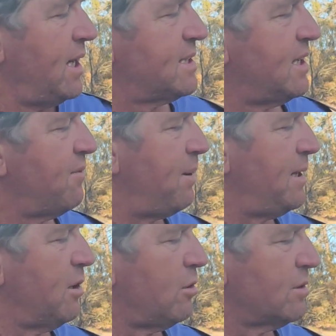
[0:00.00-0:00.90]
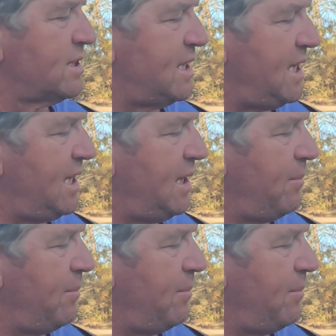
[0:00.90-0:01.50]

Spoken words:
Instead of playing the whole C,